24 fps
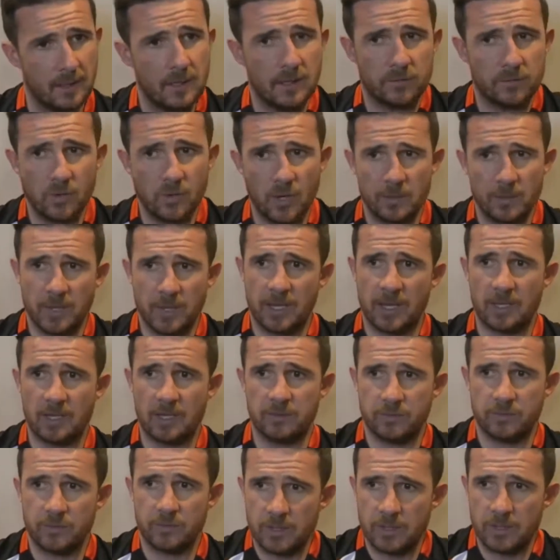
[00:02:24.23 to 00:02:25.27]
I've got to be
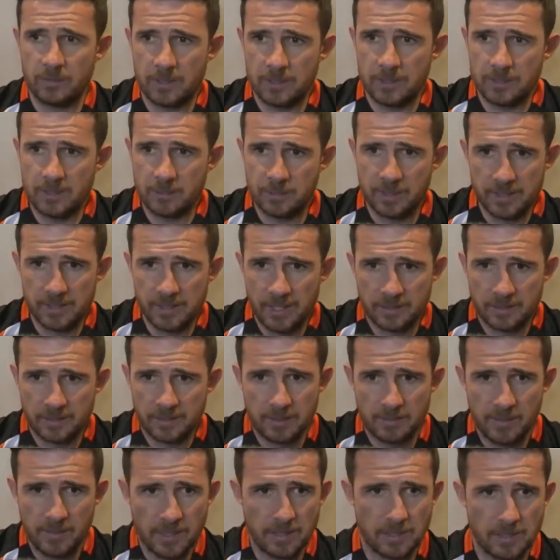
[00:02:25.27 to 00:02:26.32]
careful with them because they played
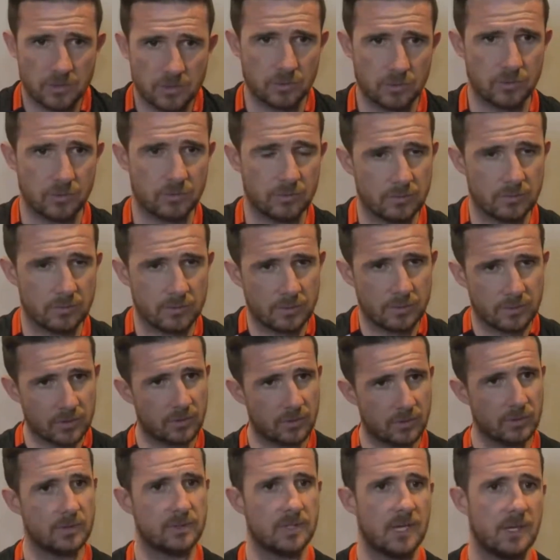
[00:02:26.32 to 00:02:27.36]
90 minutes, so there was
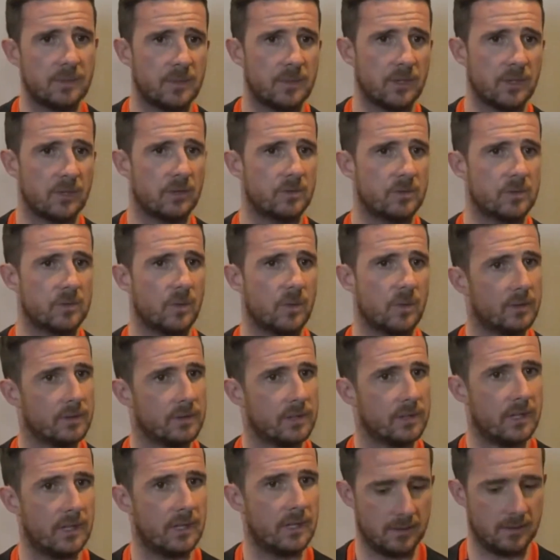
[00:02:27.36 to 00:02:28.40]
2 separate groups
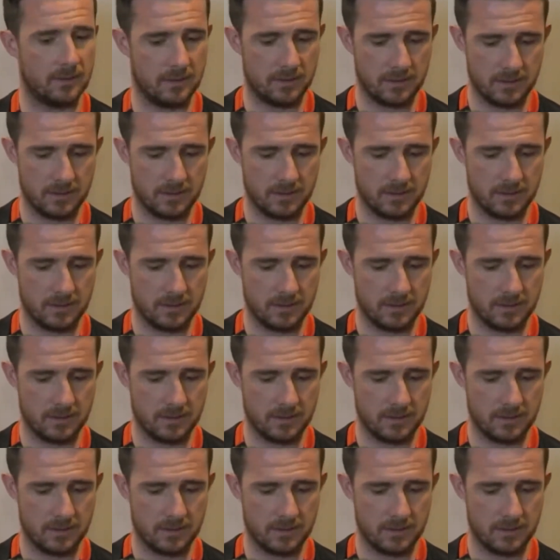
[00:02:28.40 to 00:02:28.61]
working today.